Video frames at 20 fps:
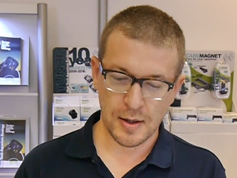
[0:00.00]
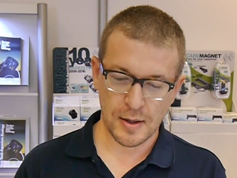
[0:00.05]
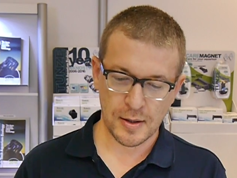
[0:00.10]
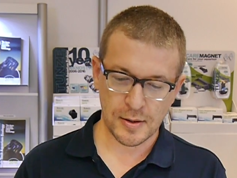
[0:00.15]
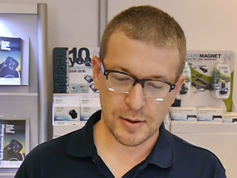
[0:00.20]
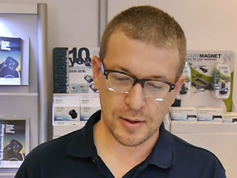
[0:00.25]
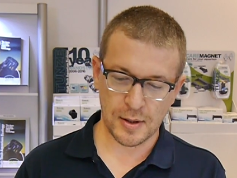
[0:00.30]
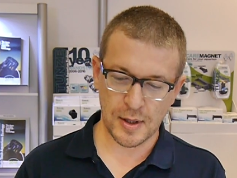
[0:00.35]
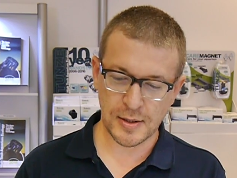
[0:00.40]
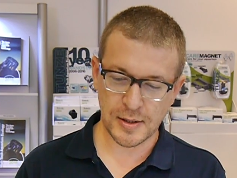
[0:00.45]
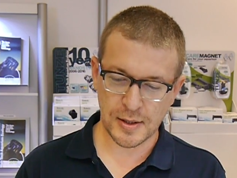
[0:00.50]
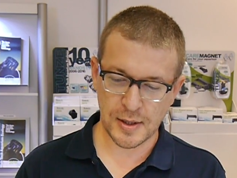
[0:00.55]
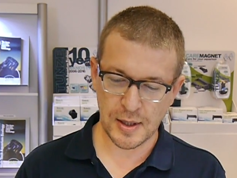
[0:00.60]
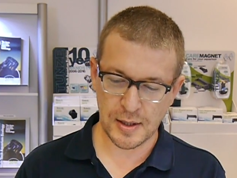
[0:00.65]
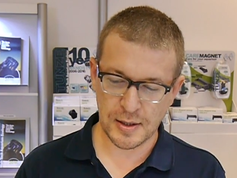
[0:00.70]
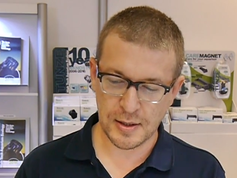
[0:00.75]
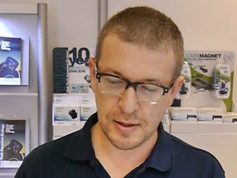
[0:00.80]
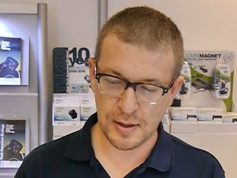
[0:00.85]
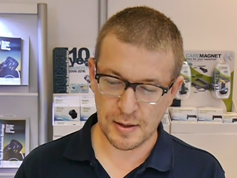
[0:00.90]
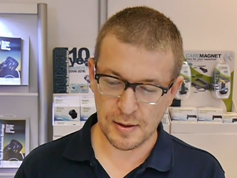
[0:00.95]
So let's
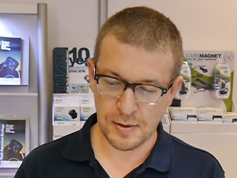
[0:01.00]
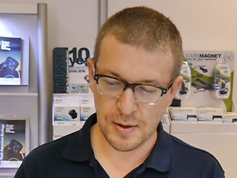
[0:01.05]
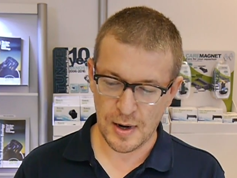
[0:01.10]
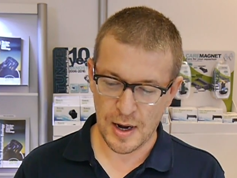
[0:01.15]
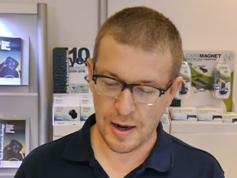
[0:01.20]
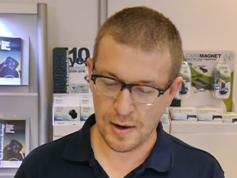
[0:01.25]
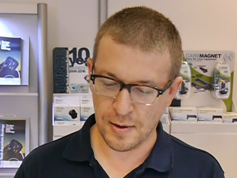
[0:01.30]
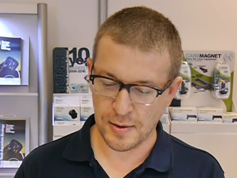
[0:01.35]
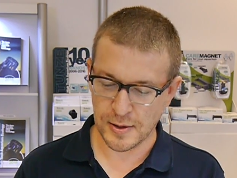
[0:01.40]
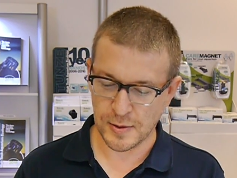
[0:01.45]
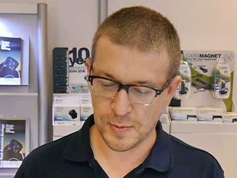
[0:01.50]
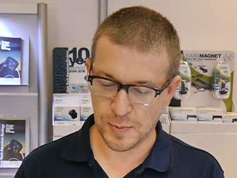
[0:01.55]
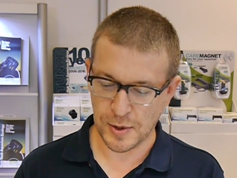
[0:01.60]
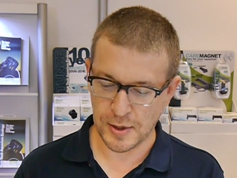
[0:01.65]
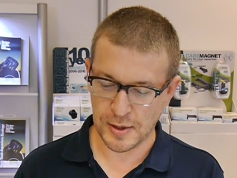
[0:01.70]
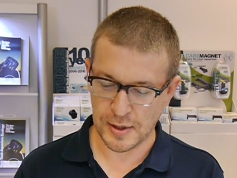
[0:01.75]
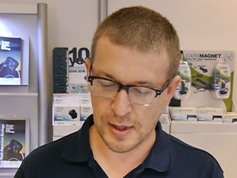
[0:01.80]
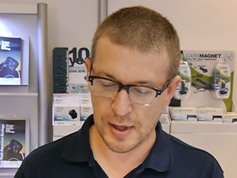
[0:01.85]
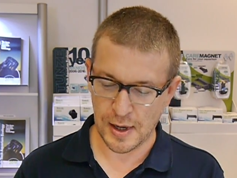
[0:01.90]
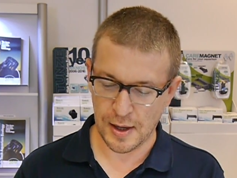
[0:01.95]
get to how it's
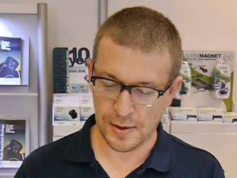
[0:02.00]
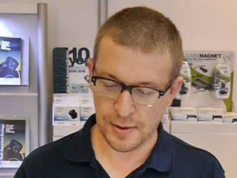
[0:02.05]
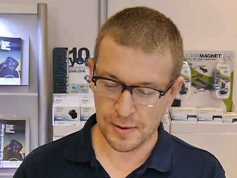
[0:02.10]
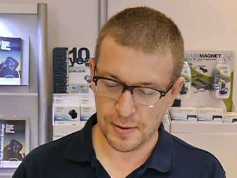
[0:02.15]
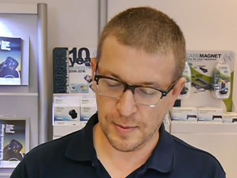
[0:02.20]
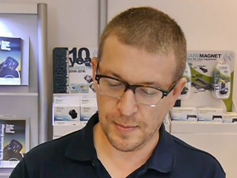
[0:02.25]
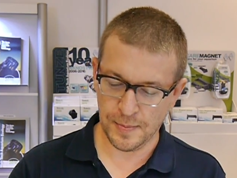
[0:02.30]
put together.